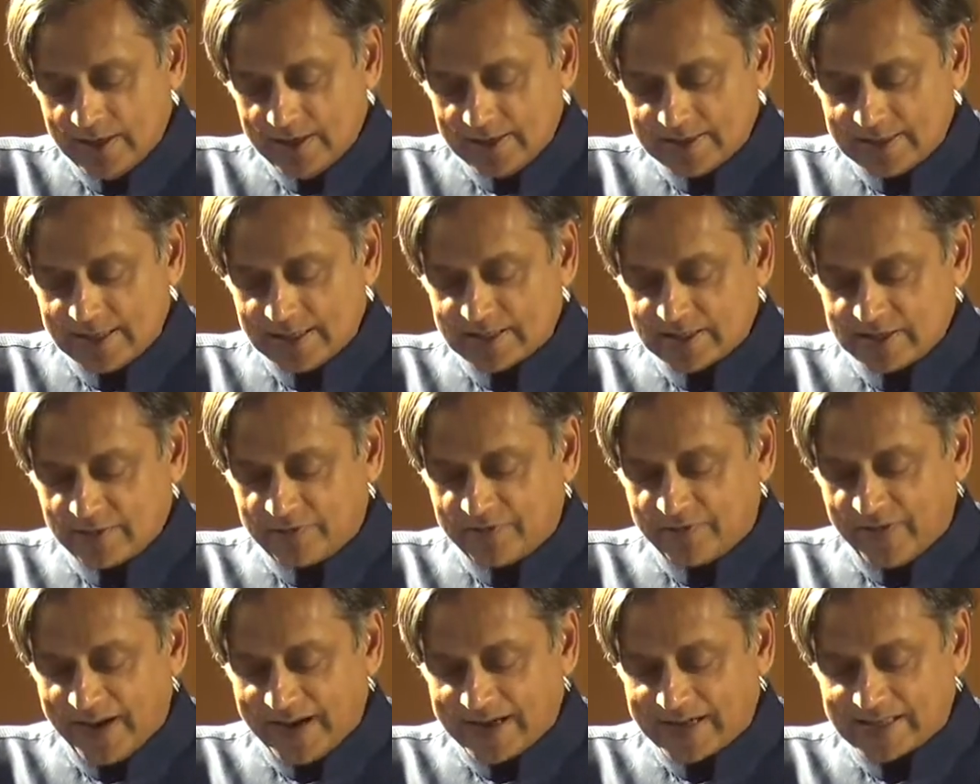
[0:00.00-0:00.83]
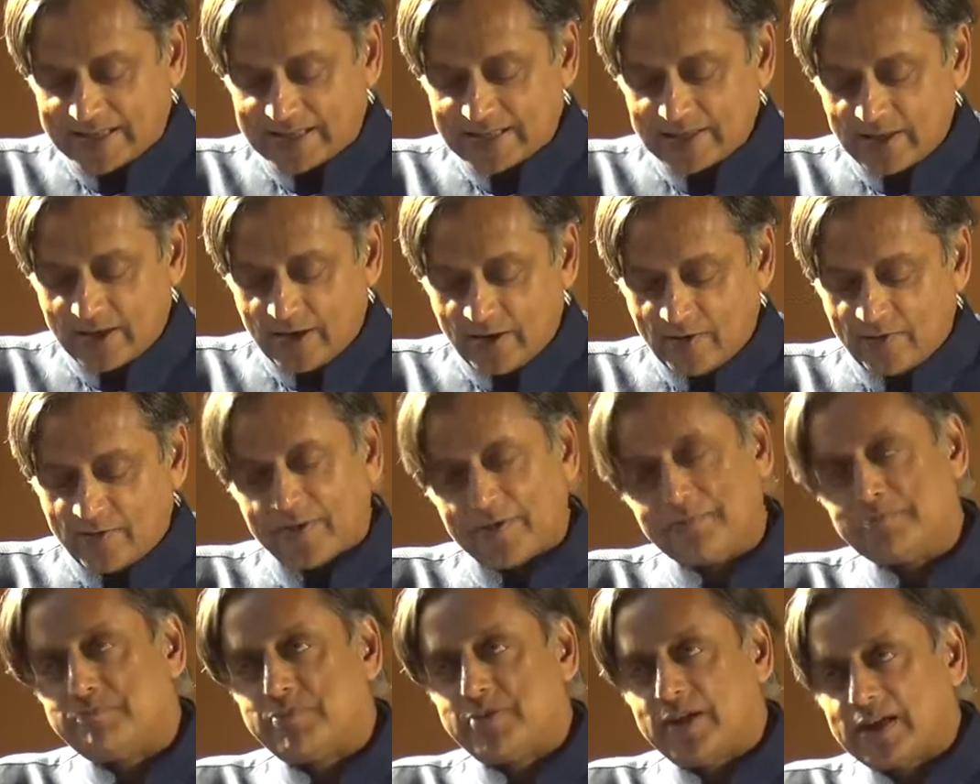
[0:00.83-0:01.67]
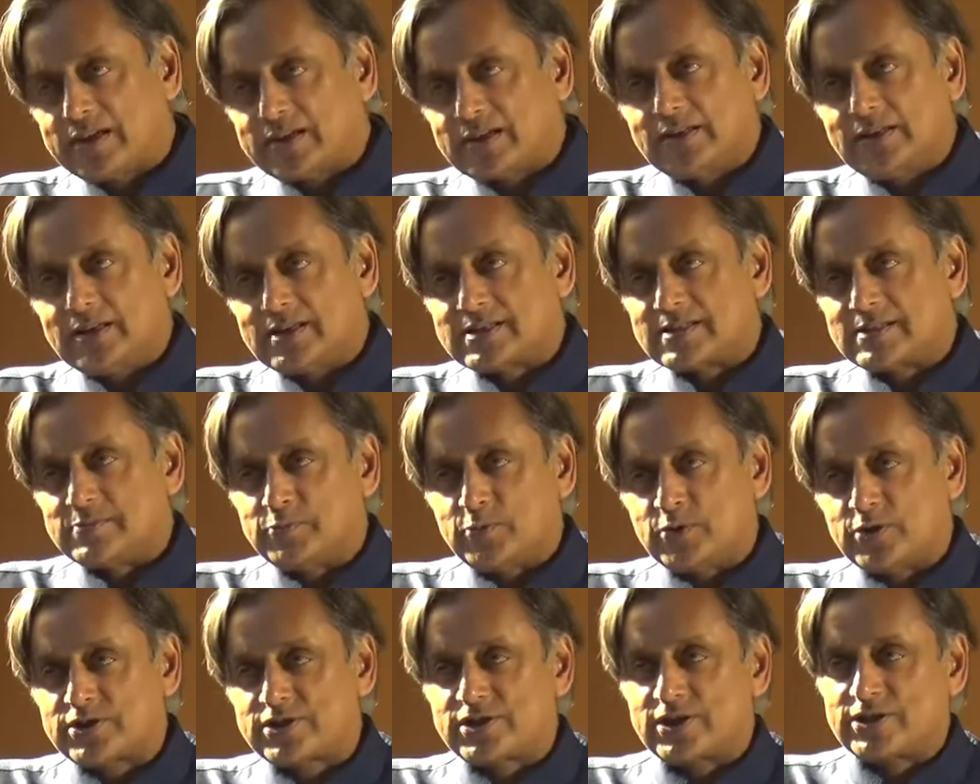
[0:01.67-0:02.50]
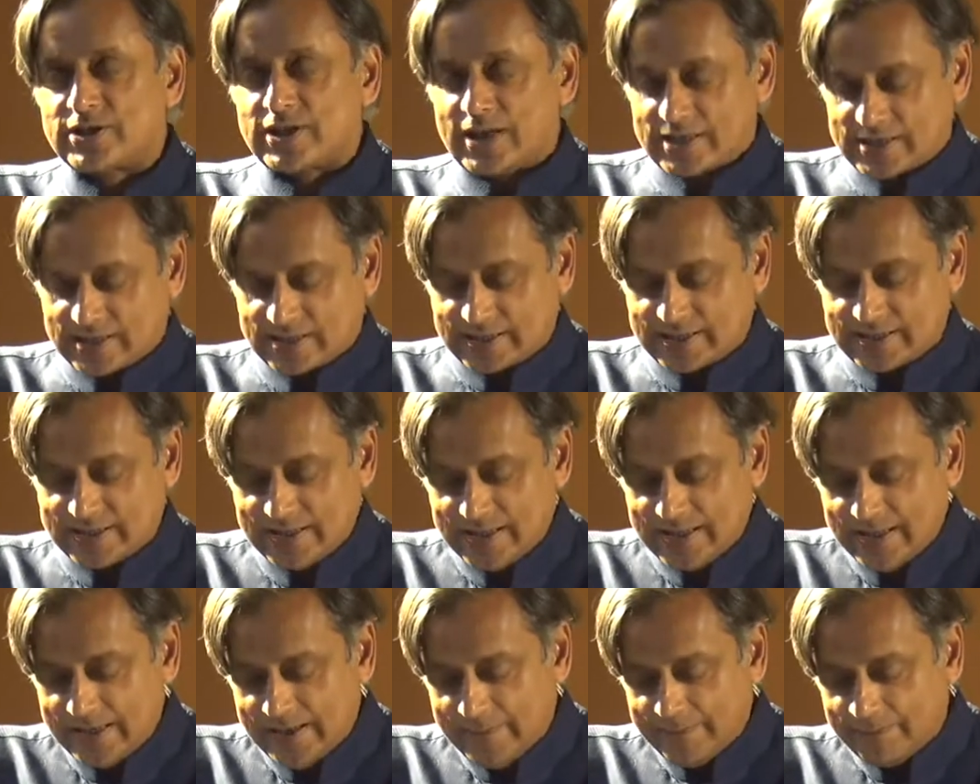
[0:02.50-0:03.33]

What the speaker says: since the facts of imperialism would suggest